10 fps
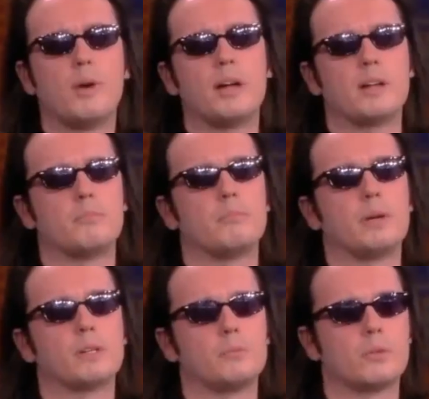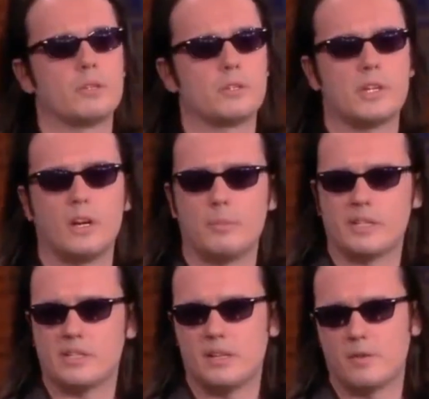in mind I'm barely more than a child
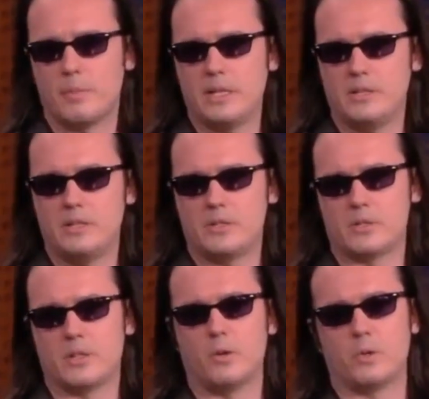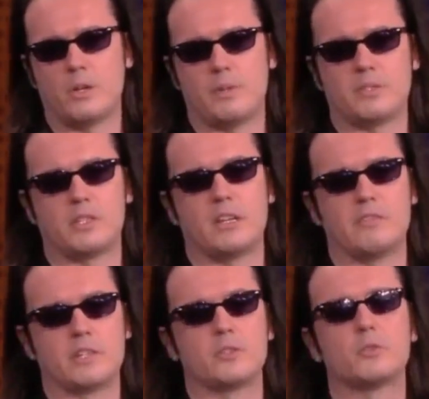myself. I'm 18 years old. I'm in a state
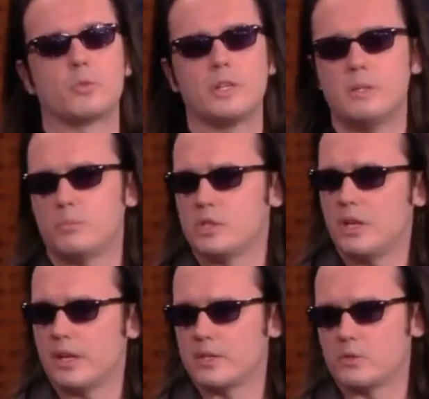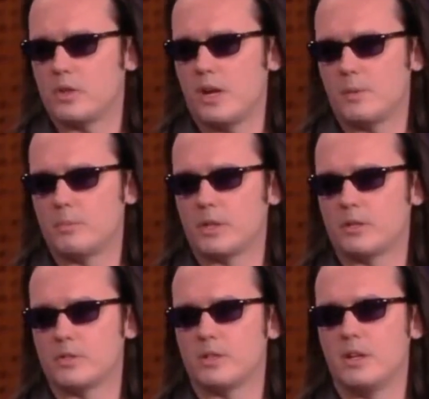of extreme shock and trauma
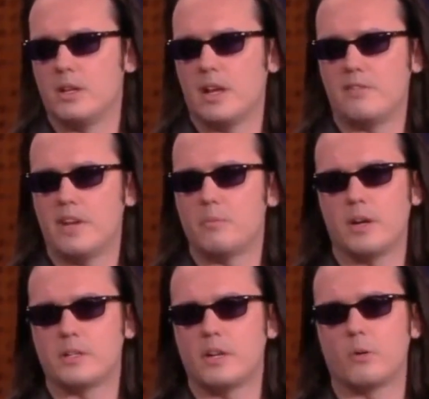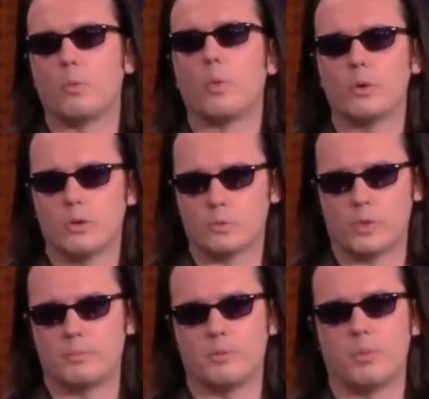because I've had my entire world
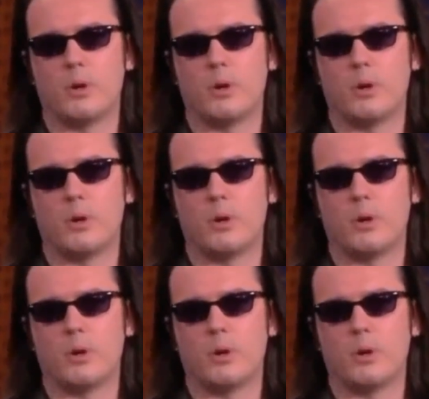ripped